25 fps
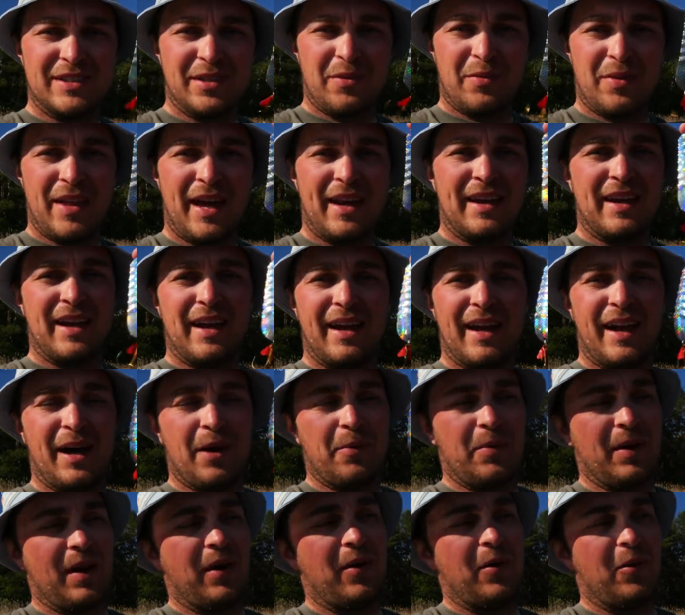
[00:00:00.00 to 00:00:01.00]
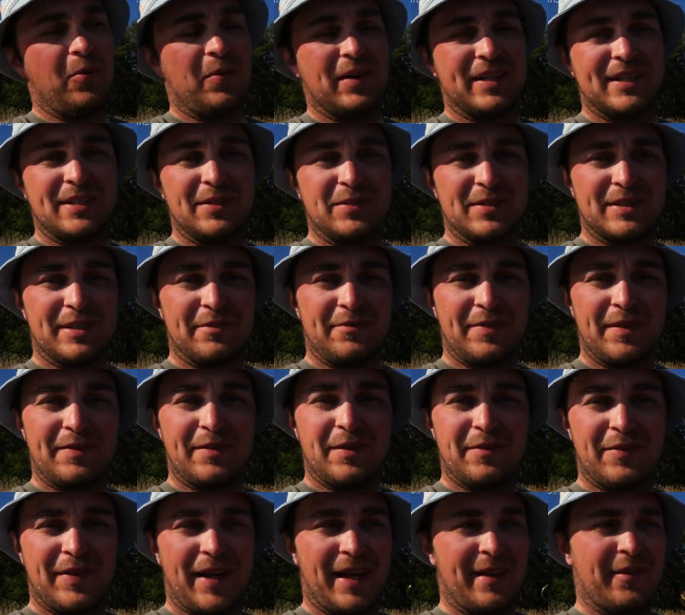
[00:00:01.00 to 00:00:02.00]
so then I will always use the
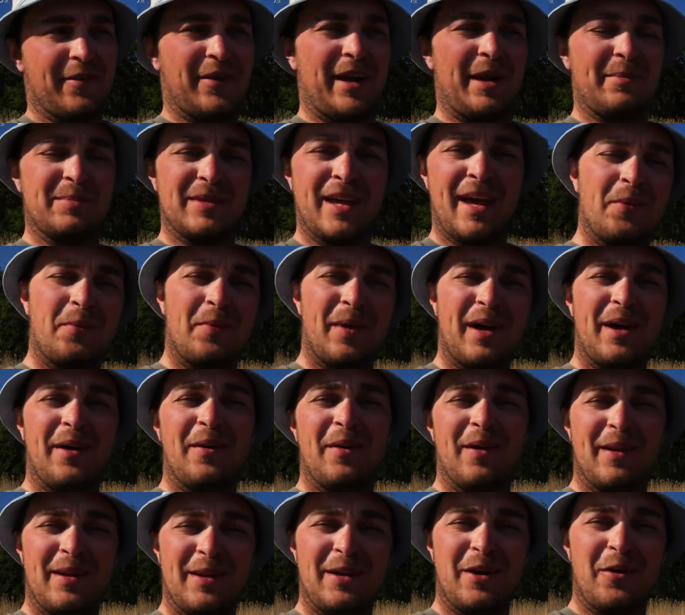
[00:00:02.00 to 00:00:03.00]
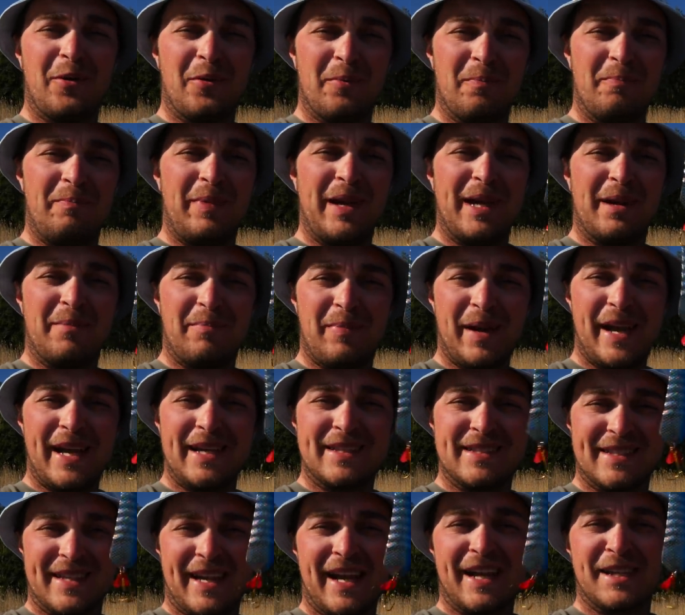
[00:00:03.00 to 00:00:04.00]
55 gram. We all know big
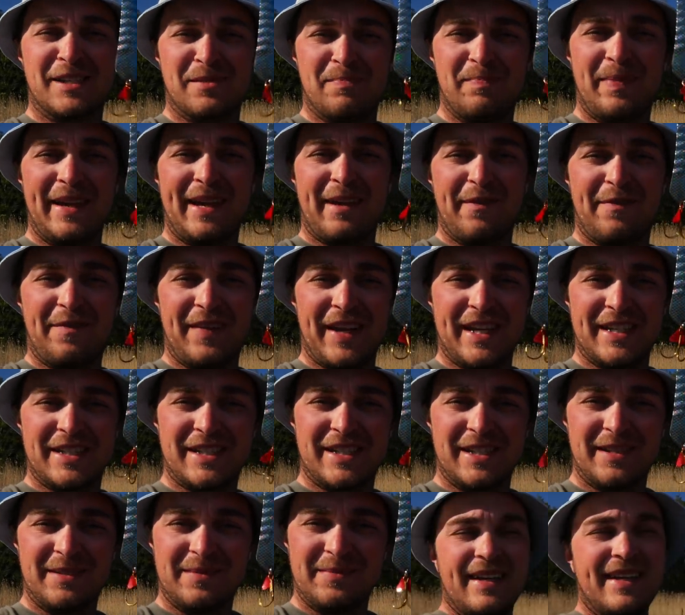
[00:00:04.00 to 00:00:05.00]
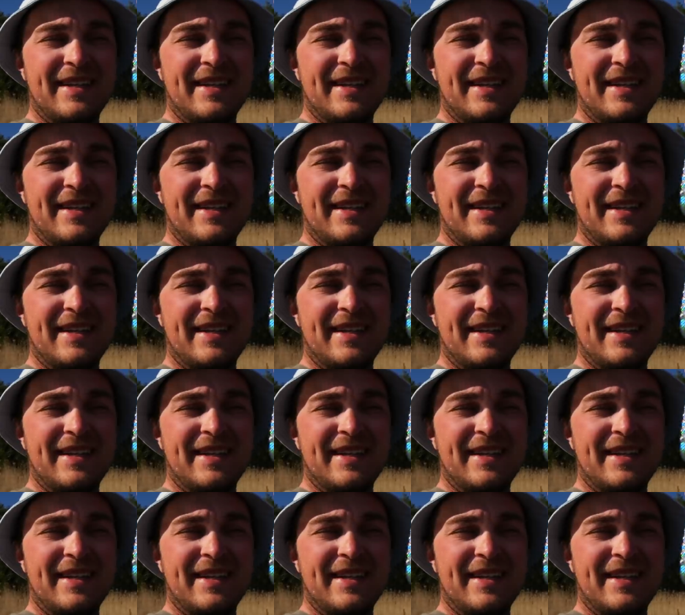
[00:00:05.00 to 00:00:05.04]
baits catch big fish.